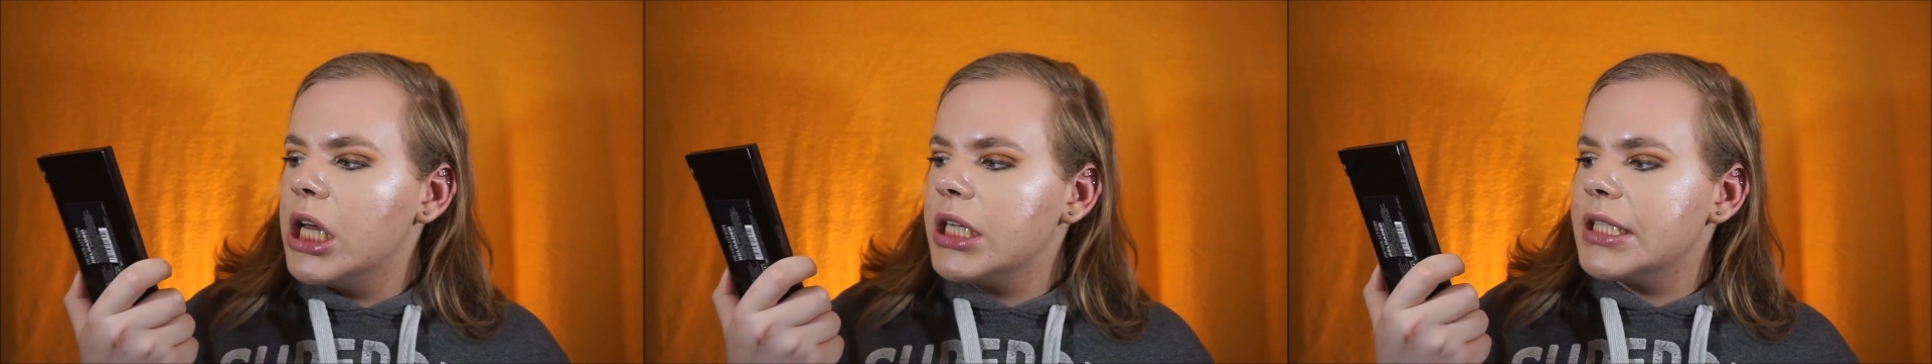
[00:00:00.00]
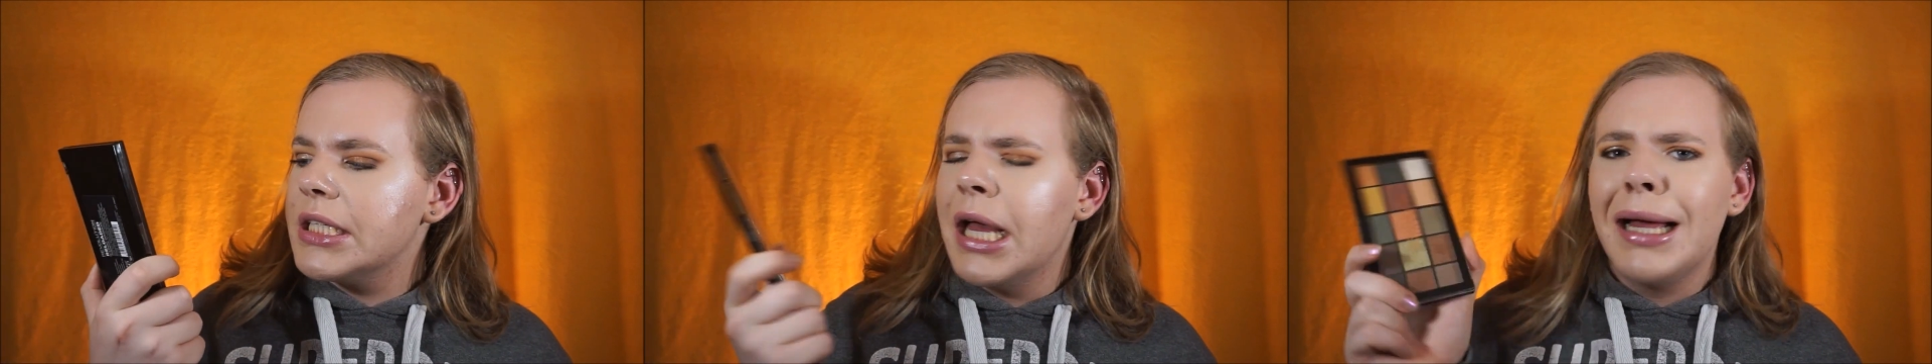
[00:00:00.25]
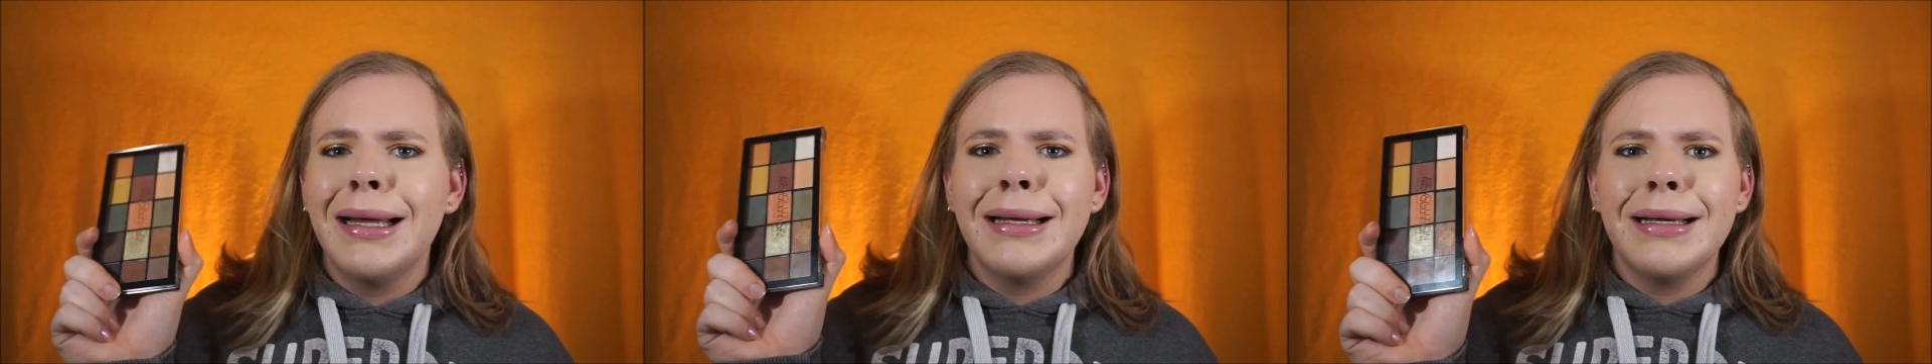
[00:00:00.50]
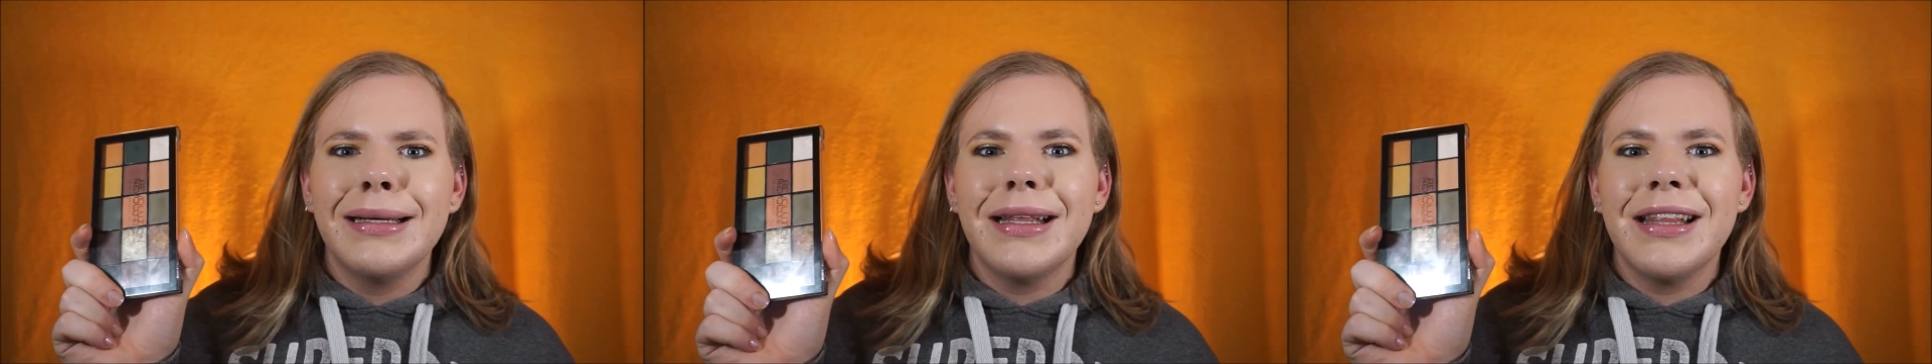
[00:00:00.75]
because
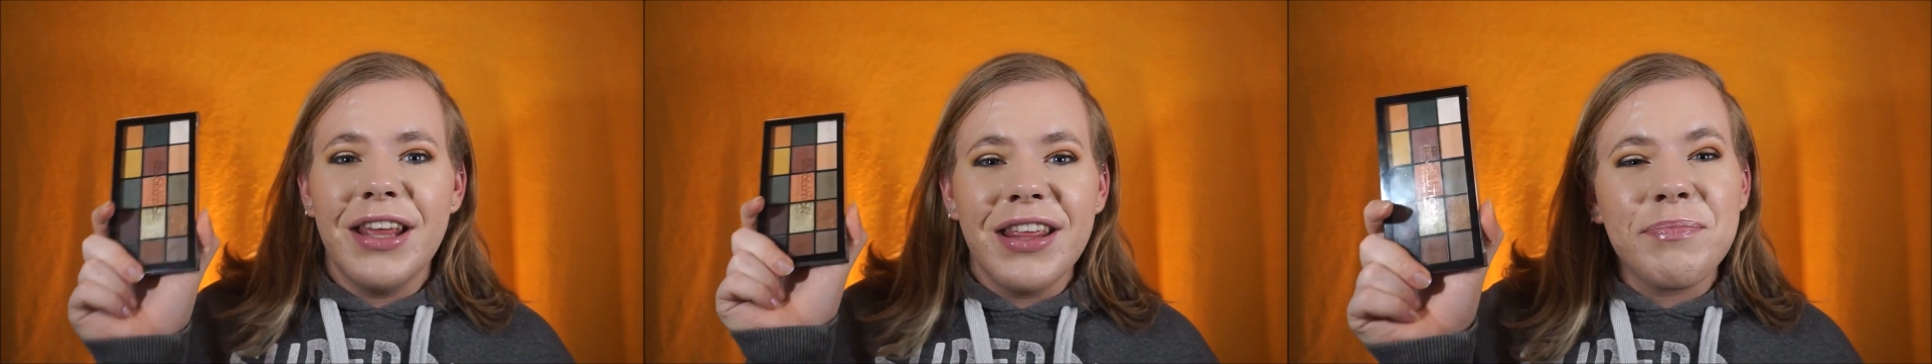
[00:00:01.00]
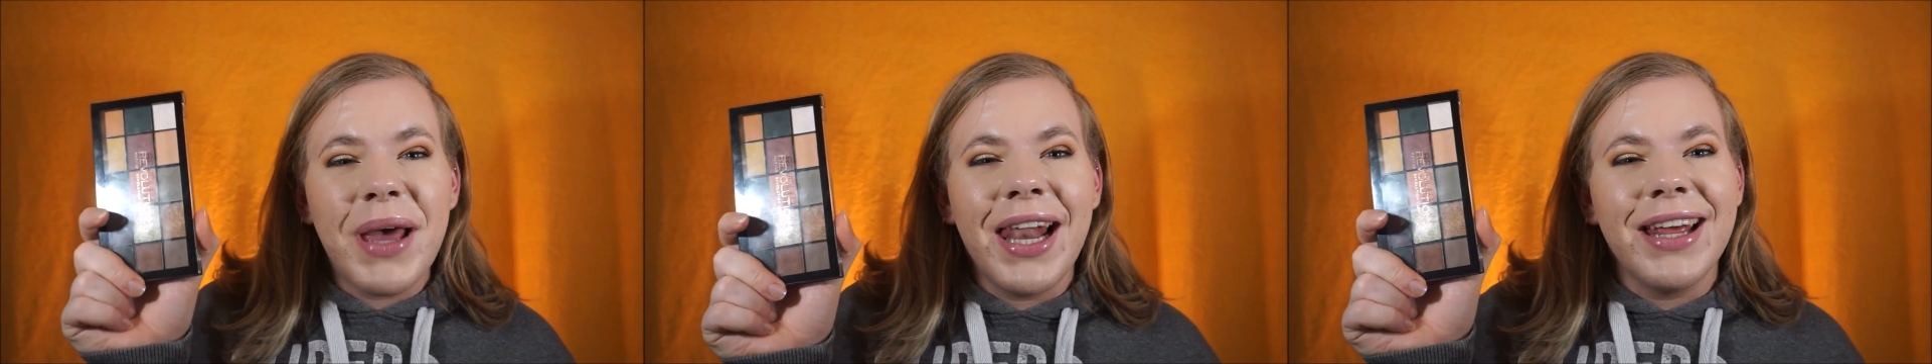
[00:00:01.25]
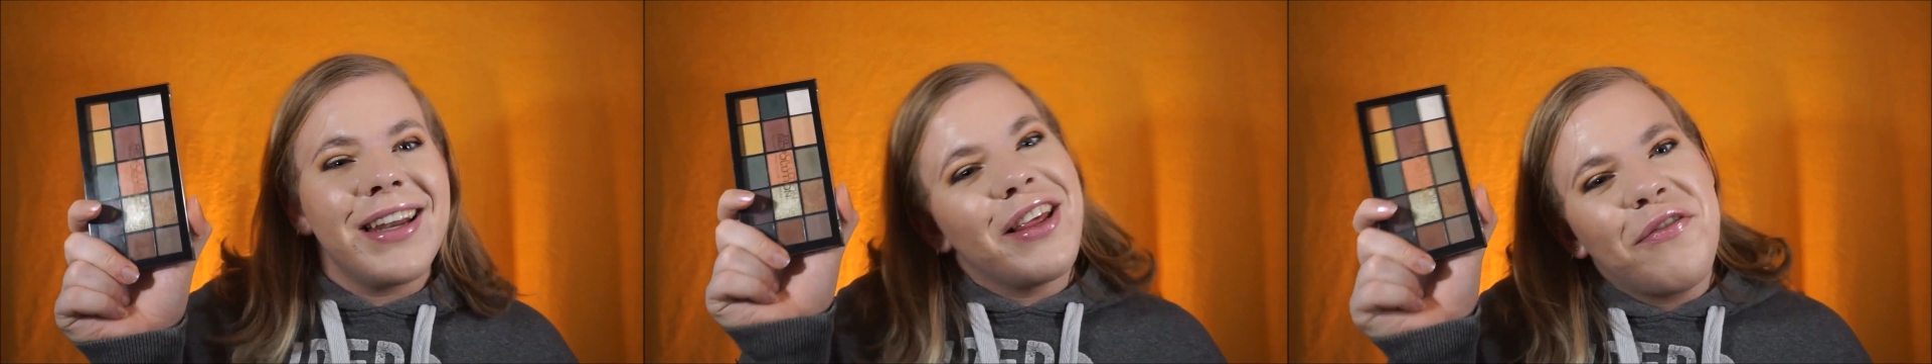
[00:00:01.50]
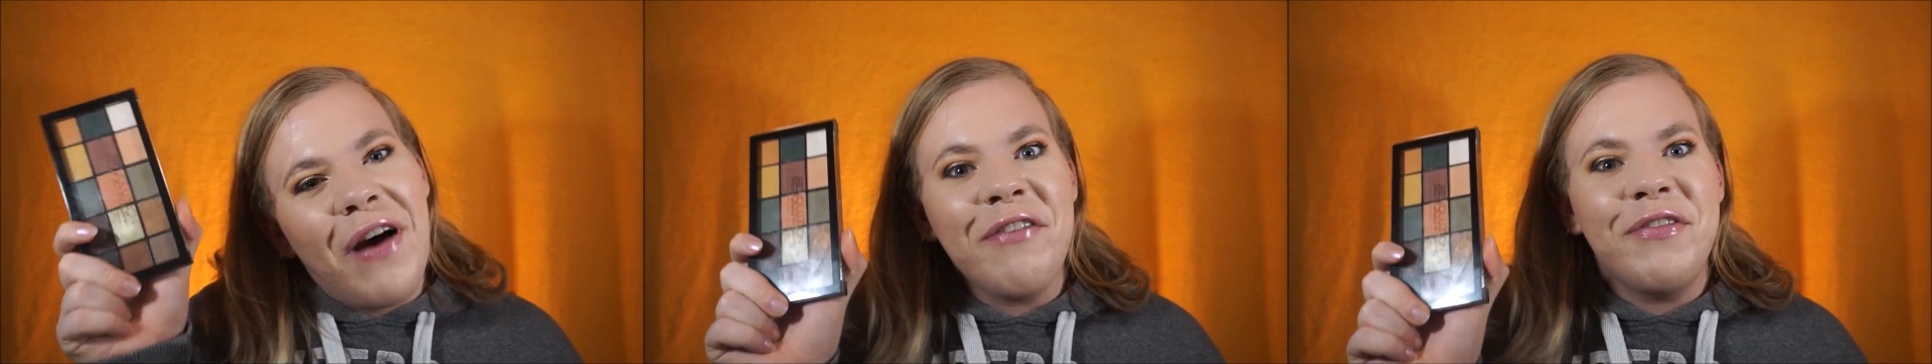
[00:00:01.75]
this
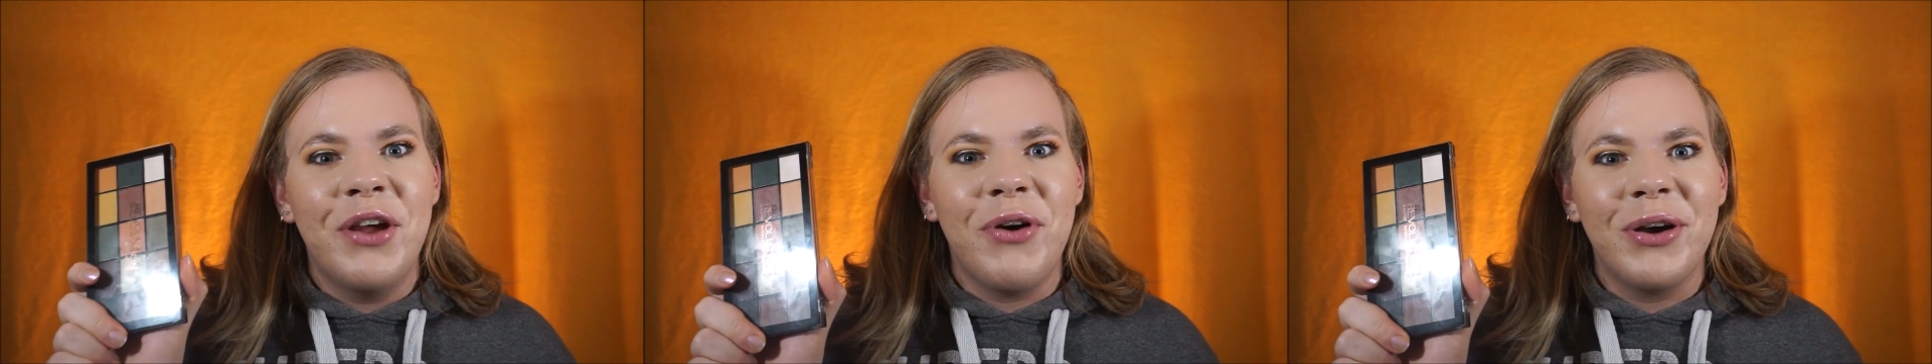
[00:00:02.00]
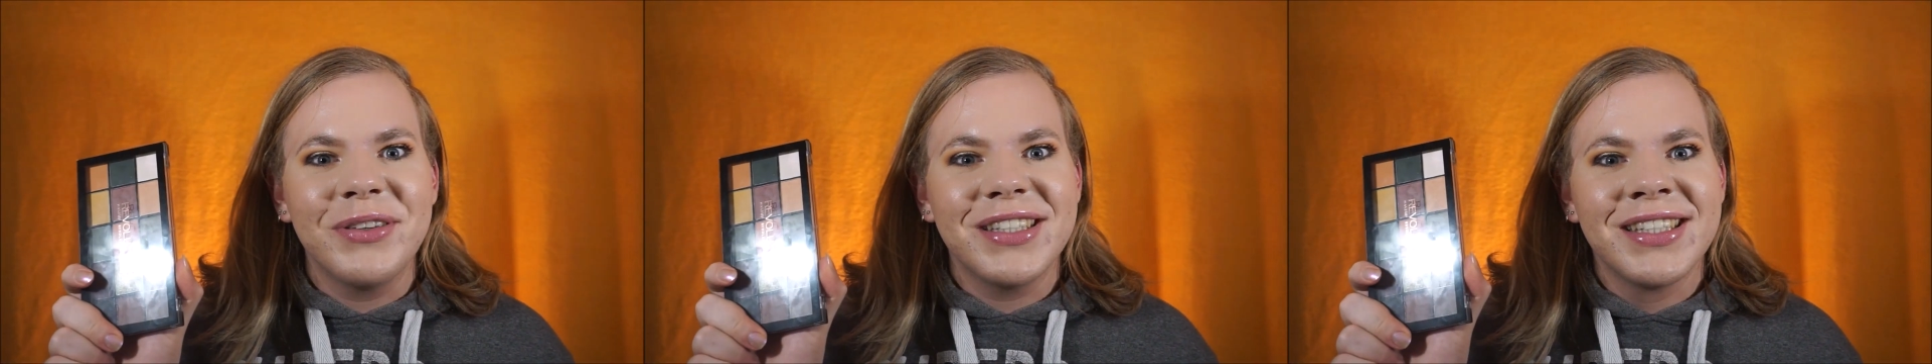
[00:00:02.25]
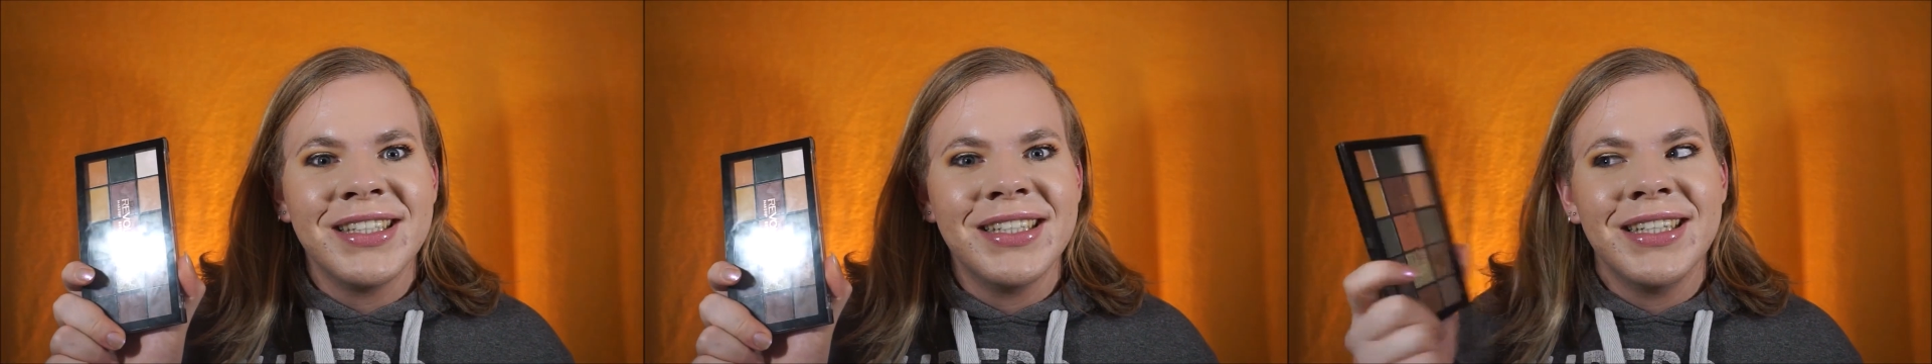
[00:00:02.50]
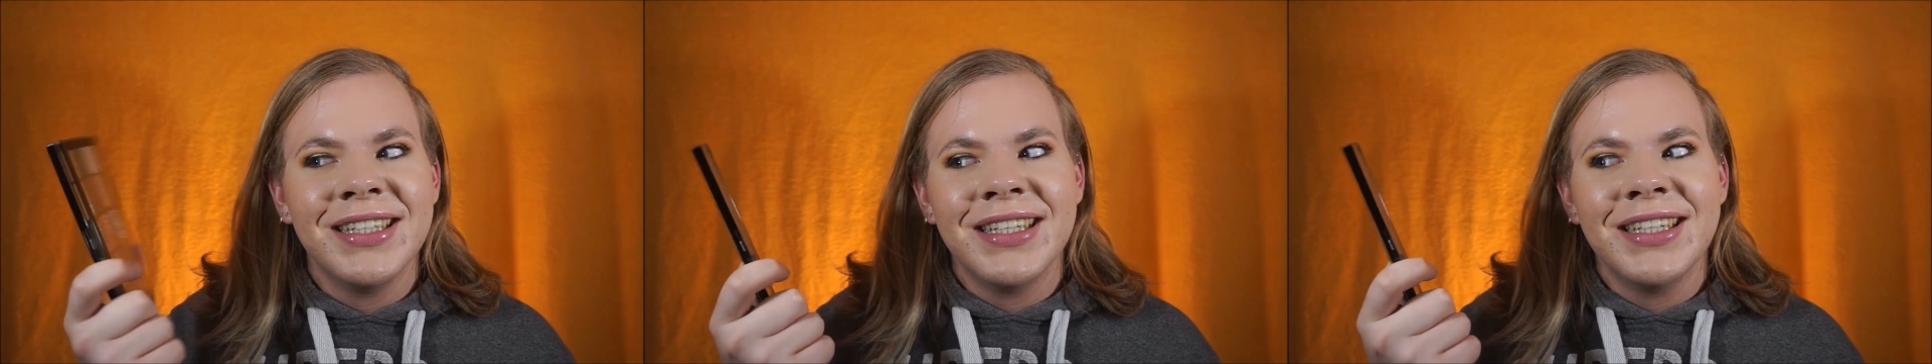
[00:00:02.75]
palette is €5.